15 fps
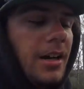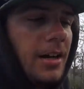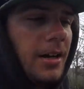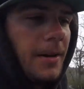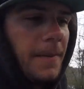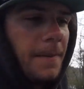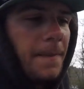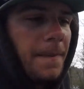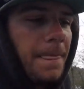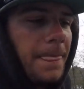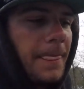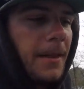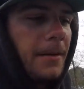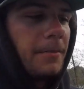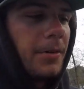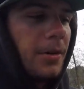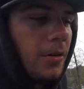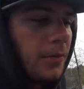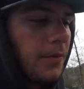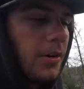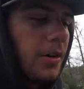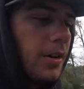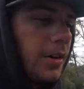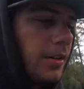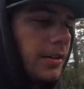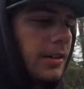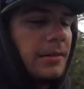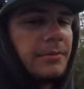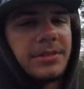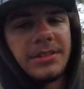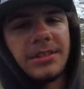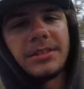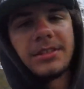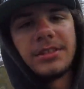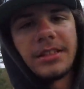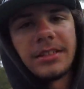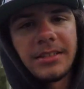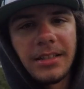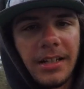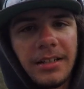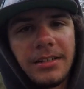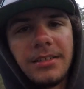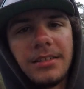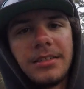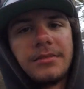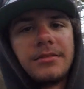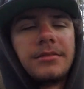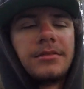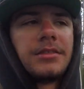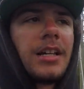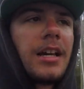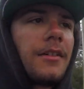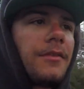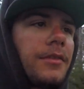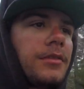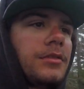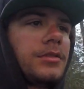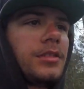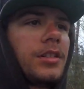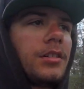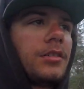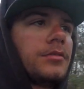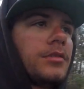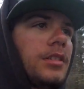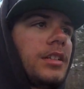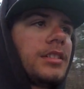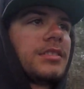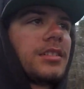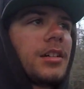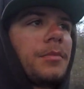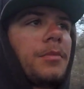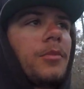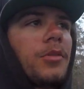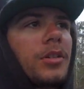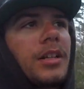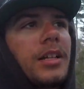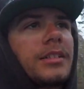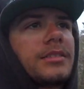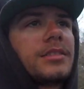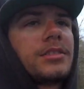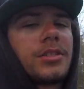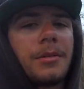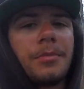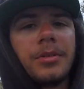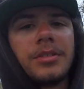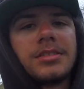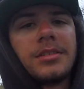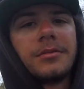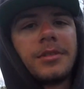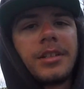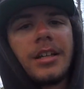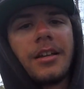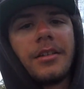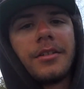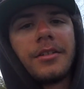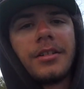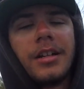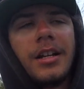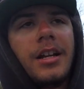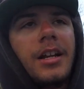But overall, I'm still excited to have at least a couple more days to try putting something together